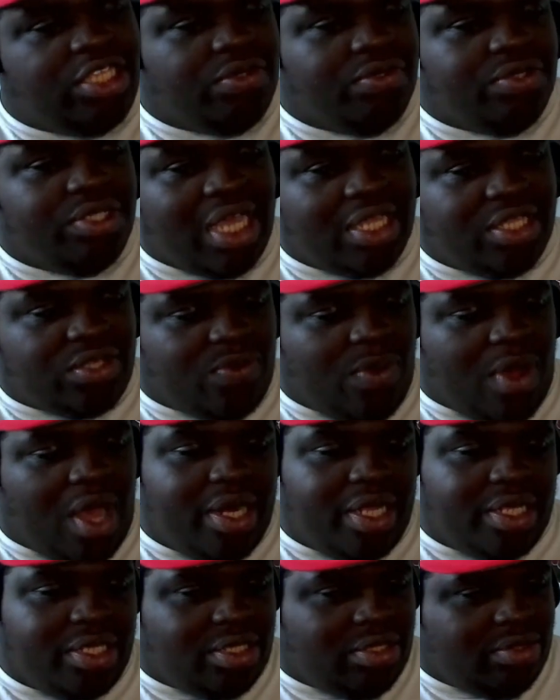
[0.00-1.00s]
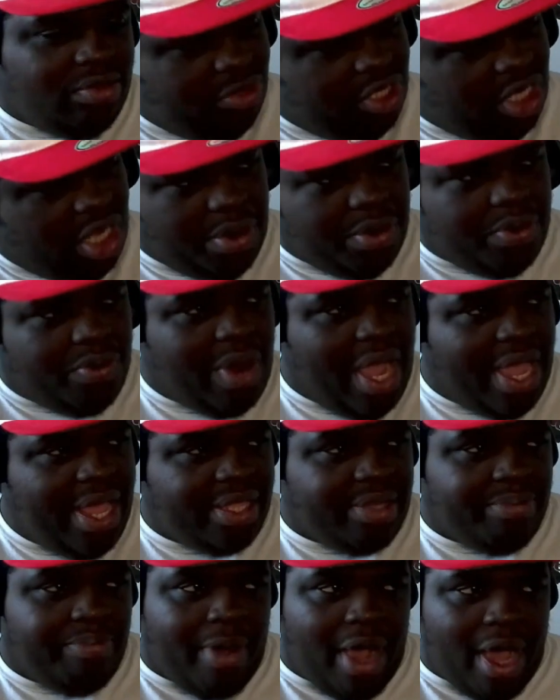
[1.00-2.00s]
Suicide Squad is going right
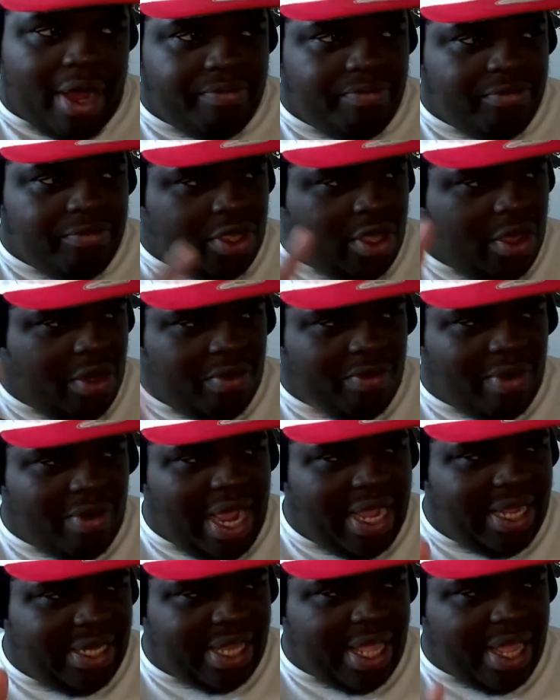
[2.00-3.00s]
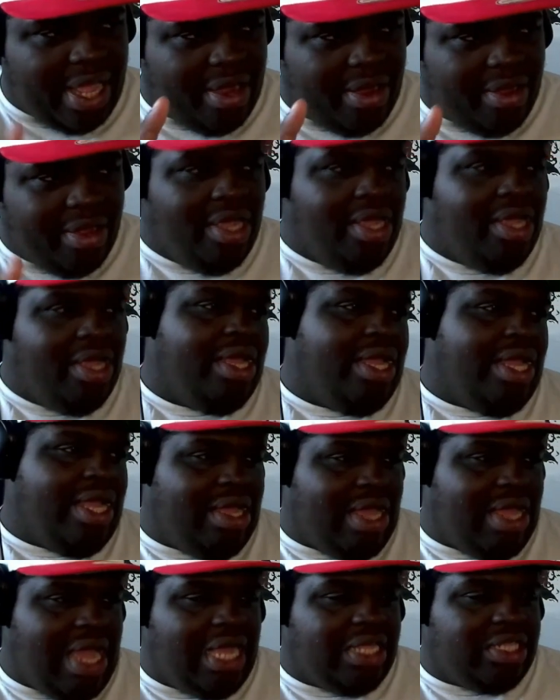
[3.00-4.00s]
at the bottom. Going right there
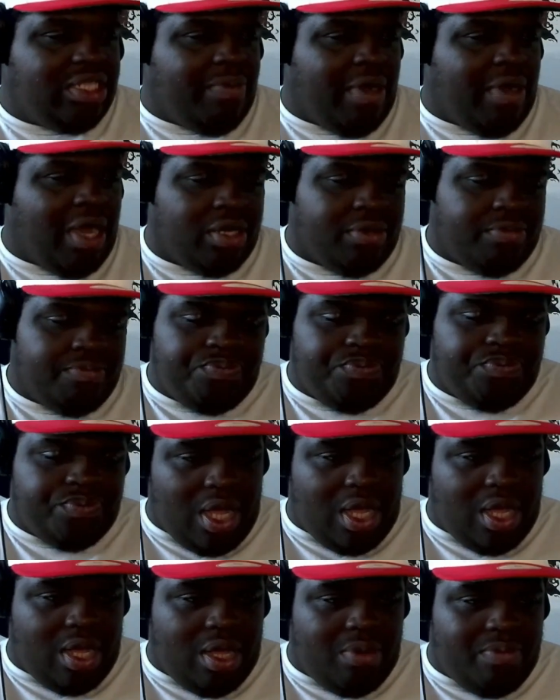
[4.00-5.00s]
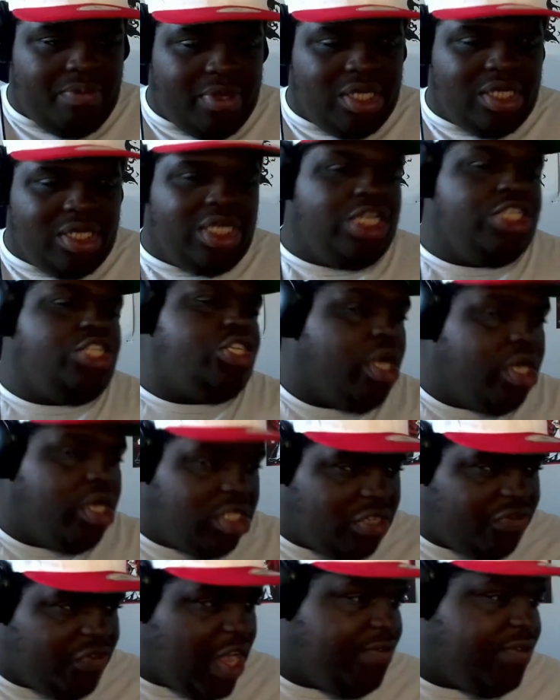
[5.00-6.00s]
at the bottom. In
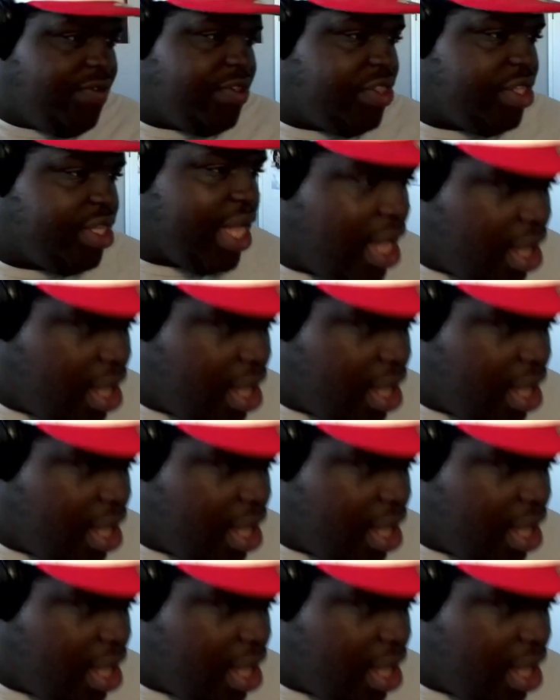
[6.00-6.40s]
terms of everything